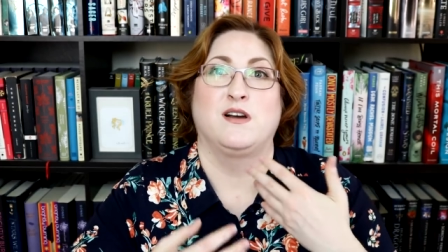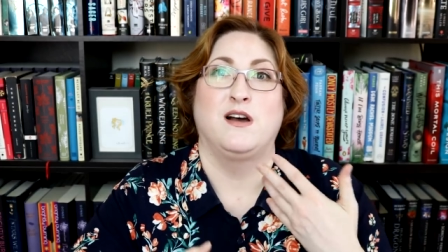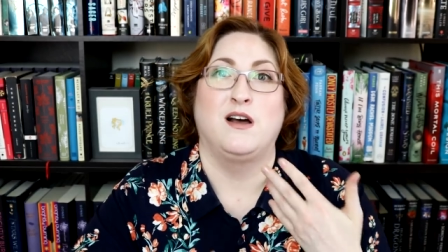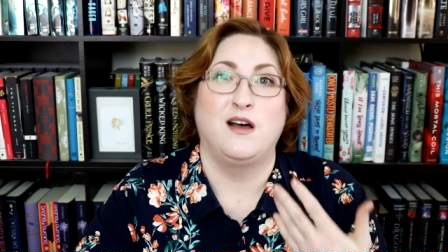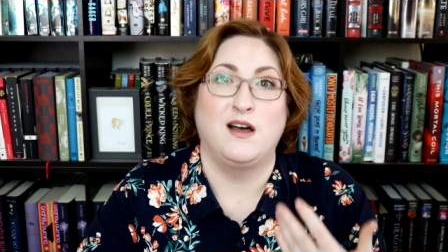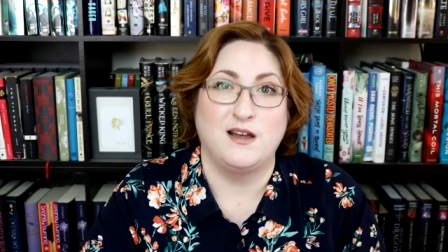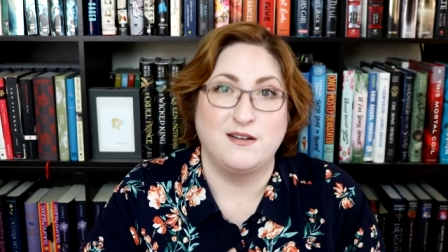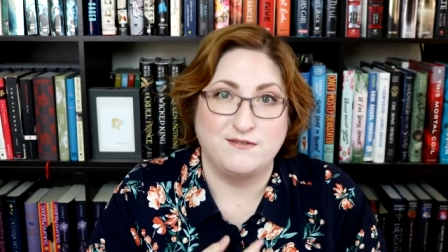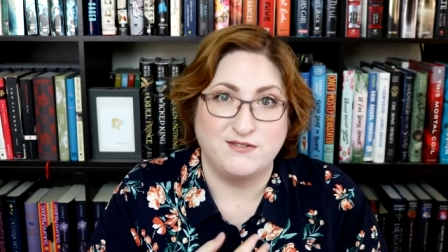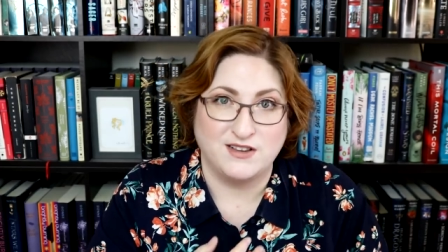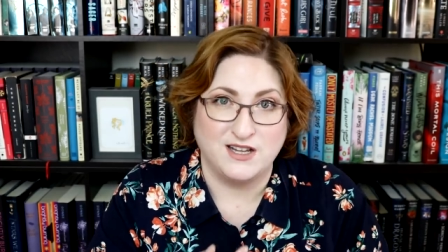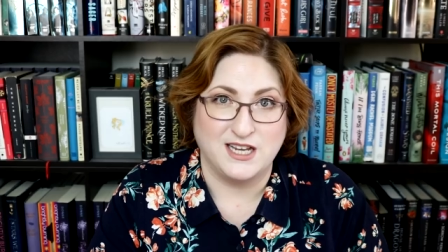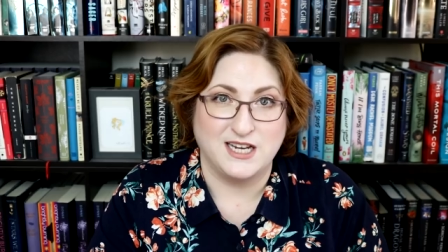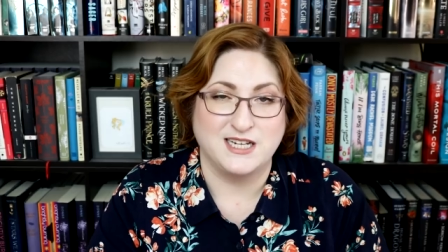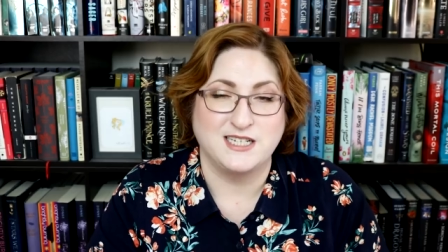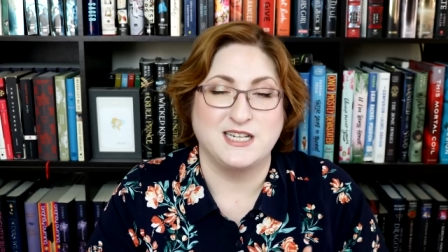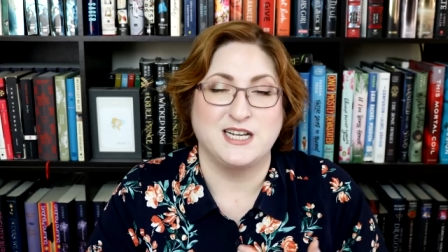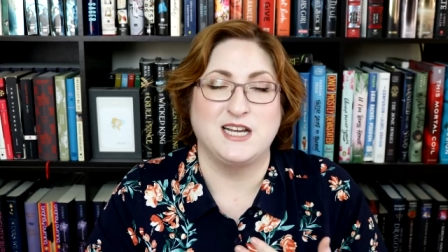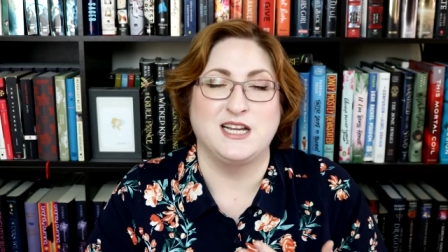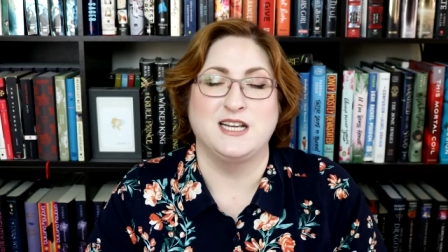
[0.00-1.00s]

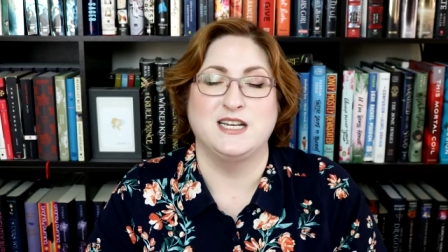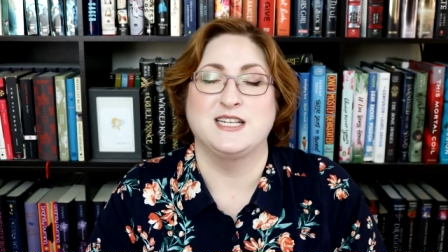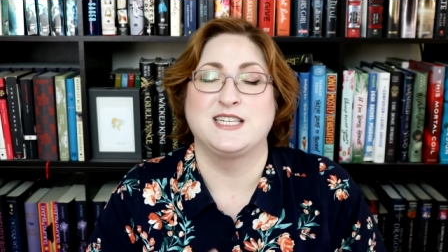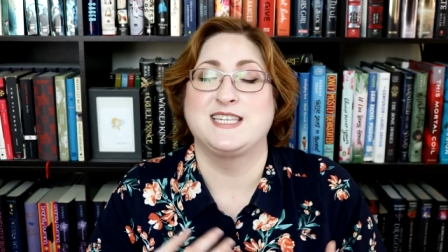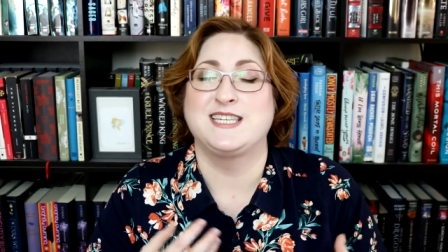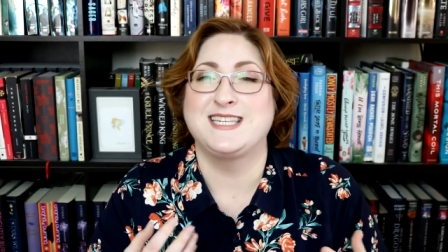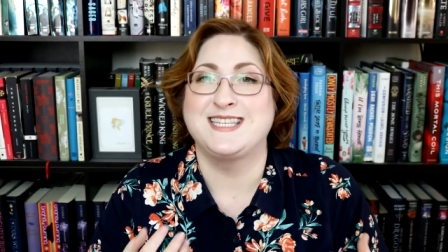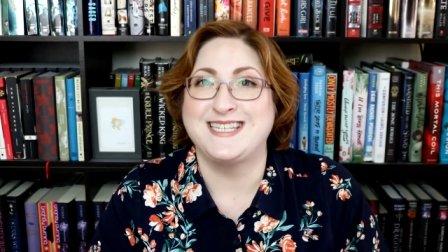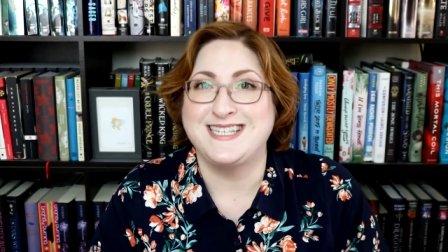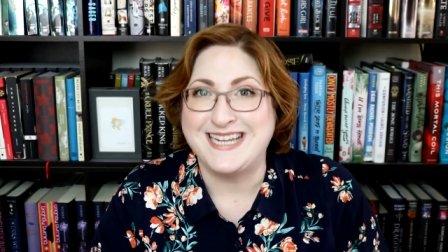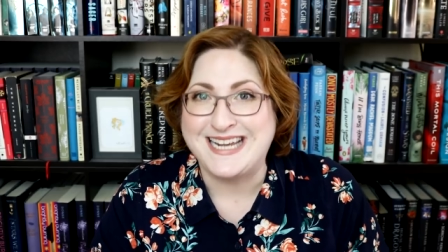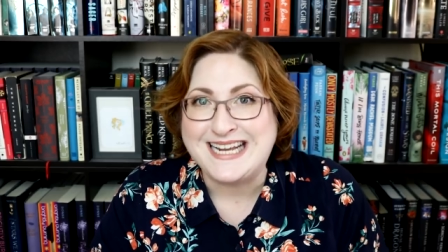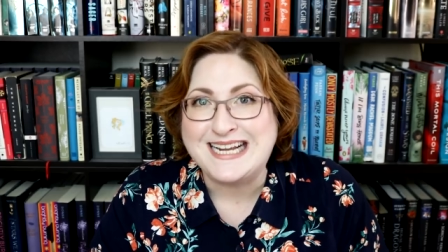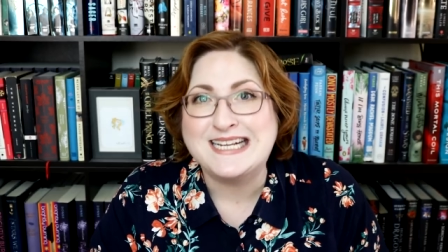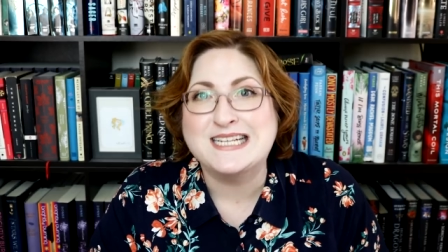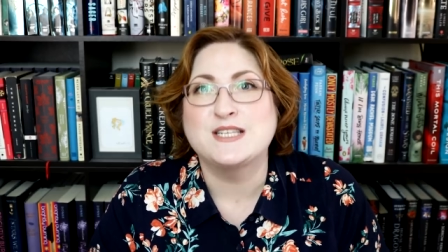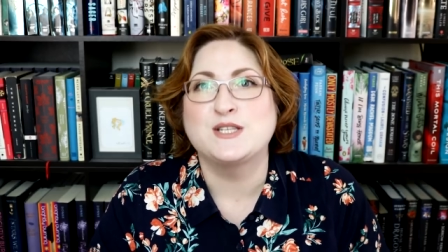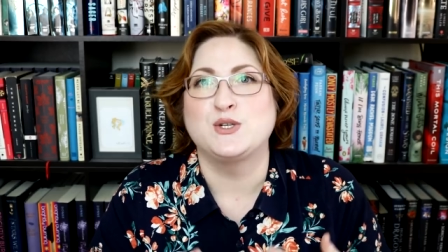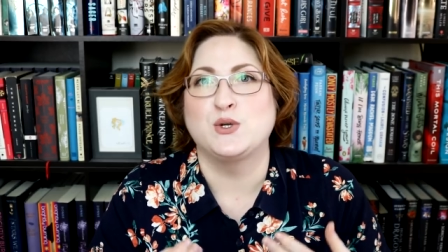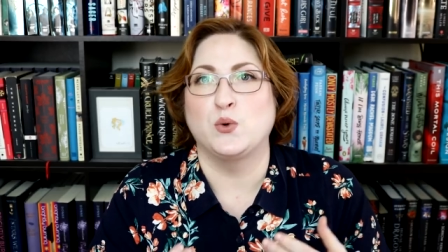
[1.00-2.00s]
conflict and
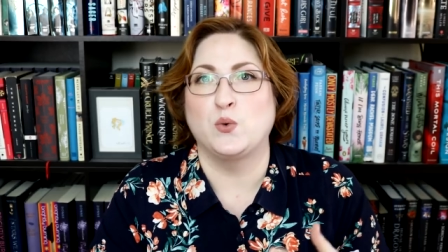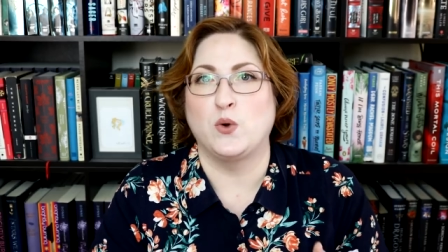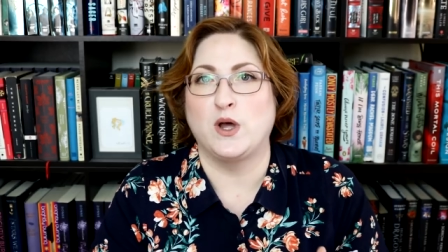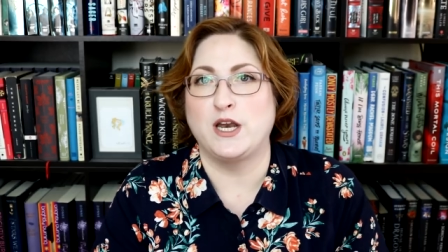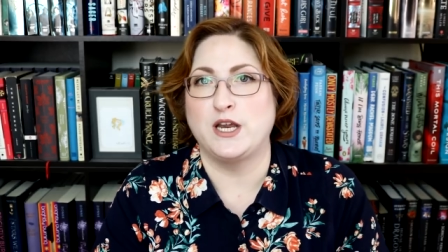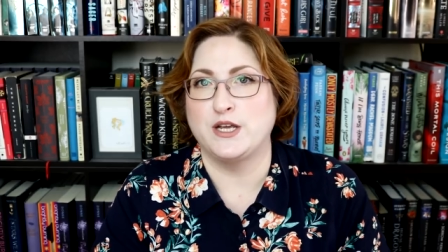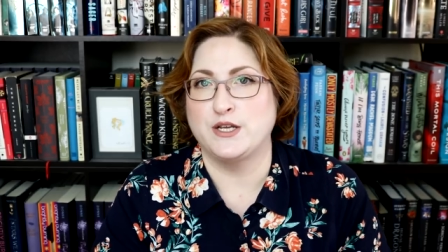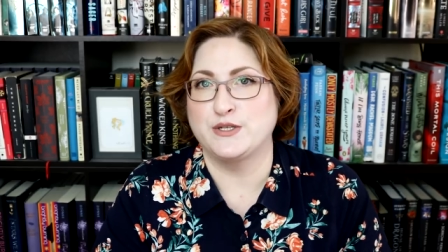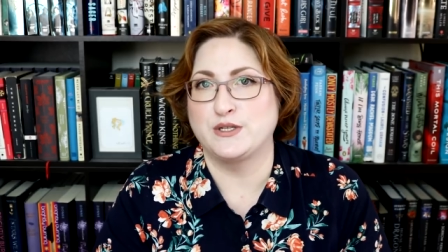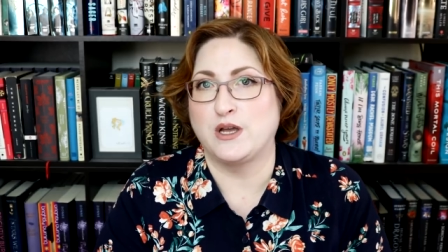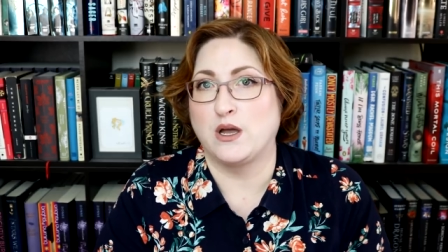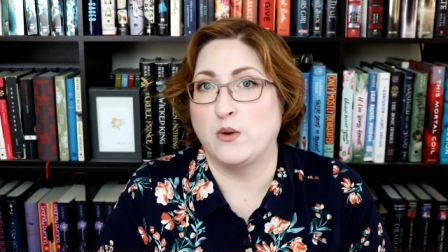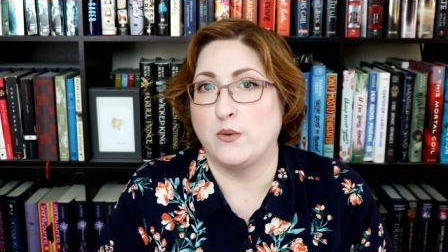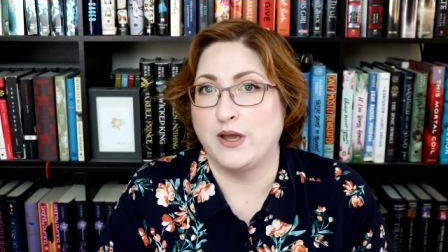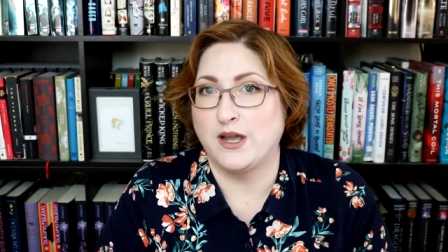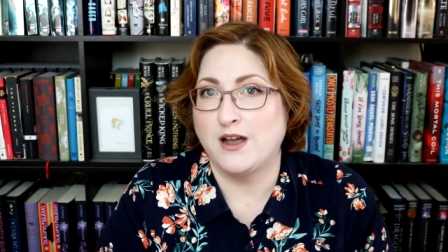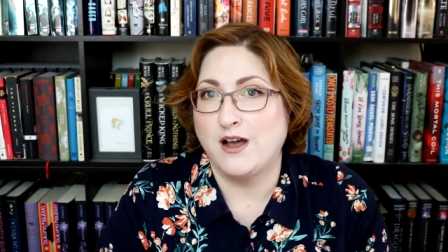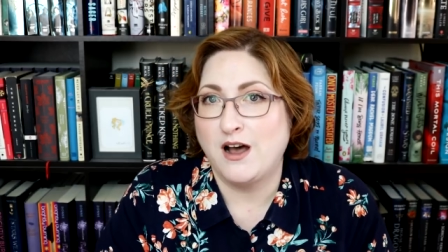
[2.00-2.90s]
stakes to what is going